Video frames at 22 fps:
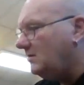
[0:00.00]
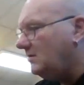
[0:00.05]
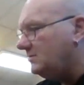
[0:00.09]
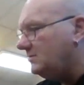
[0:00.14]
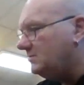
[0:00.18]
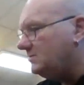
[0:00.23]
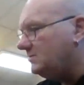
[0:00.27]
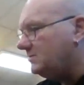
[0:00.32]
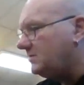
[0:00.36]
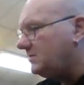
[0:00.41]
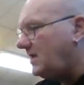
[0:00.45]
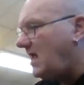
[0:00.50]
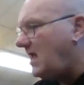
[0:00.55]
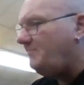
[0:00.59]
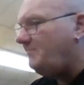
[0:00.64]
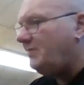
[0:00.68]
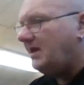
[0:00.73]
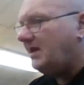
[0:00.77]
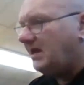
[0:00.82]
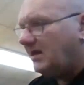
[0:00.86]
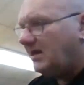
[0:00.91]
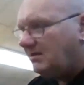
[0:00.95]
and
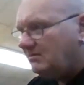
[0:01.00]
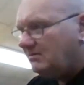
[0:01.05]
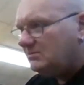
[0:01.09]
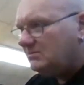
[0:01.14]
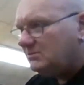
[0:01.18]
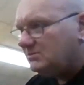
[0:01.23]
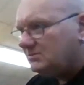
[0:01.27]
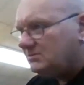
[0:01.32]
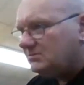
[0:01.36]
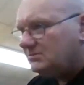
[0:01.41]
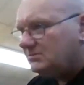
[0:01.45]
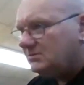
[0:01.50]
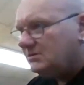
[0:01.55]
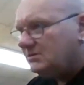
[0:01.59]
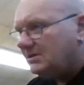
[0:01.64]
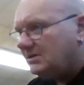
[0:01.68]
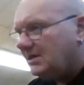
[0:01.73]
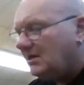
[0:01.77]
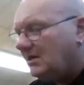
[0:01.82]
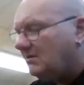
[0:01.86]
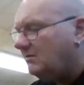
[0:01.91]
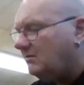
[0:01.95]
Epi,
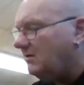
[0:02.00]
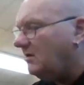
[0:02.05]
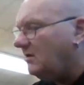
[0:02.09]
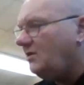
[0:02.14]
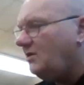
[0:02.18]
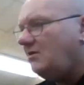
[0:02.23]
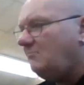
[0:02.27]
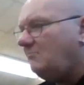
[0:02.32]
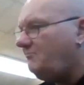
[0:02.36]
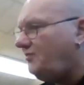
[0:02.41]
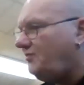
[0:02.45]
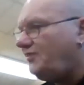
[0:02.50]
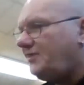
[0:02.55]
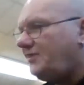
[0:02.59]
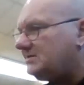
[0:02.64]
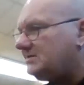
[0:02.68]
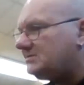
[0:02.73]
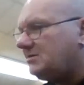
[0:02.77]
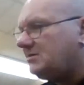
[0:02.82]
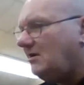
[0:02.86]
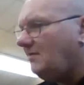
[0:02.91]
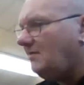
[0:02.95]
you know,
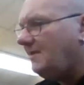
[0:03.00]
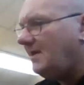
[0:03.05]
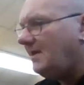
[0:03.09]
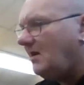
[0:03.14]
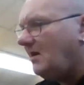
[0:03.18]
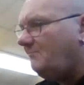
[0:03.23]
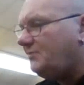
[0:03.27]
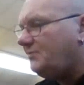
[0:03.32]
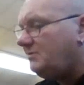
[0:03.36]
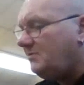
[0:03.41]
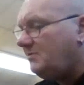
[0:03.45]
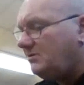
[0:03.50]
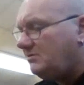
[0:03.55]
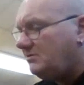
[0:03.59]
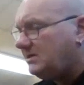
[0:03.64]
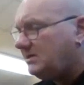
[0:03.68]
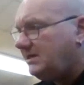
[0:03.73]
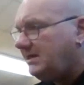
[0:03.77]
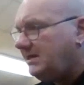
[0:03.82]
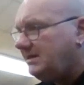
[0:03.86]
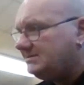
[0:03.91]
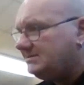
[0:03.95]
things like that. But
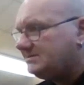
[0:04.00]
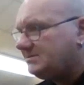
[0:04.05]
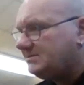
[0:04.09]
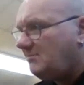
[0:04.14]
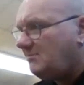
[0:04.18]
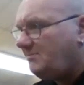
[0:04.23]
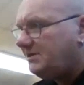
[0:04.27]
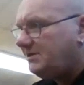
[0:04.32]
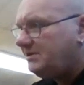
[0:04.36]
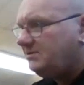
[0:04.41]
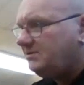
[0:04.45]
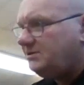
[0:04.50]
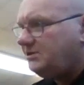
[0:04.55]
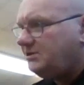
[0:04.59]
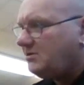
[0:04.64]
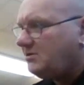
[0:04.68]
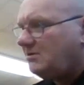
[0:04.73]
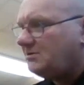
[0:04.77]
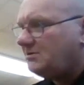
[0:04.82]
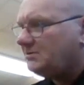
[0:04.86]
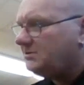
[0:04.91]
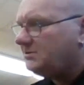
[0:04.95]
kids, I mean,
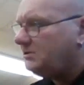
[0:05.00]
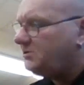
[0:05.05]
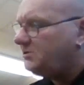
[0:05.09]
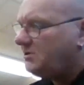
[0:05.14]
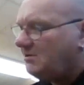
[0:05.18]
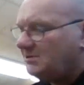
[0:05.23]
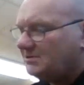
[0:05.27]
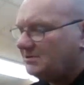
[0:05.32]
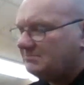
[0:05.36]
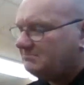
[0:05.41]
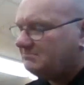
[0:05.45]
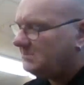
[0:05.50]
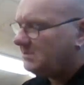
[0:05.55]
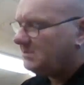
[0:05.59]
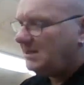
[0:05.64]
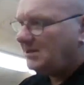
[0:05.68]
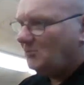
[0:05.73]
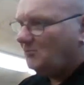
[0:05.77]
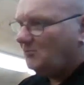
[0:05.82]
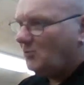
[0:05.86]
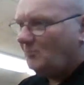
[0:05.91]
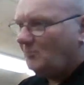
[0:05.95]
you can't
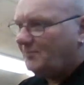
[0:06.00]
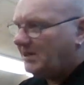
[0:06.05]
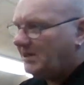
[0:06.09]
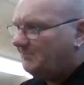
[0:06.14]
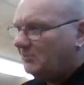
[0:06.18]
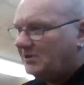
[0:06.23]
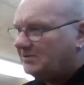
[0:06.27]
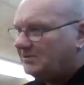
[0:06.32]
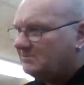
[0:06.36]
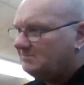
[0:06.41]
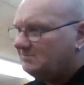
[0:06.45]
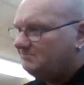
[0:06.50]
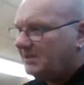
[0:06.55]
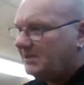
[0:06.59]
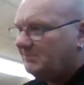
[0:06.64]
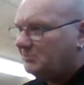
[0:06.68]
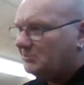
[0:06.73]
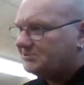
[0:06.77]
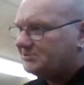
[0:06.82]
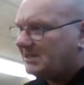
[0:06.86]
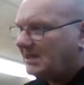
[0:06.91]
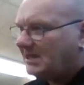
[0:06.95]
help what
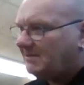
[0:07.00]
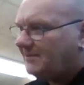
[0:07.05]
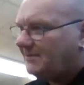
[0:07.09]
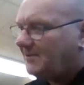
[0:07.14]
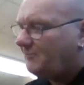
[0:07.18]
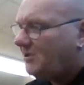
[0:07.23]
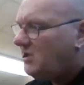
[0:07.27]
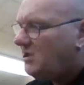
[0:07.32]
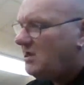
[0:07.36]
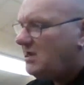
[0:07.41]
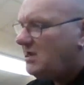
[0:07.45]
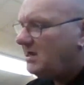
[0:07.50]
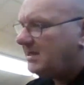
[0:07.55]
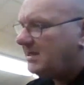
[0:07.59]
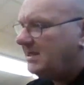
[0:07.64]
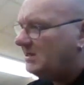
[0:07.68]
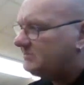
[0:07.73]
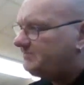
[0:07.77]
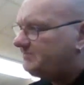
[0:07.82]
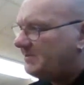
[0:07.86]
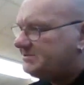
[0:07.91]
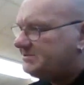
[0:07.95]
people say, but
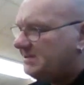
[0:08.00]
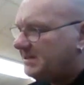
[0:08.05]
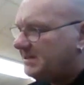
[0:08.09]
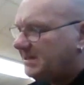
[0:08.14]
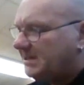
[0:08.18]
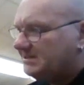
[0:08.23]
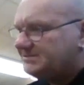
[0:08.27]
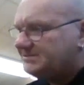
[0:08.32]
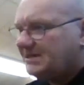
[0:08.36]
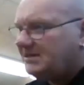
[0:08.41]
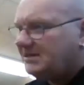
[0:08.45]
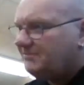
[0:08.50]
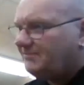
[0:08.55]
especially kids,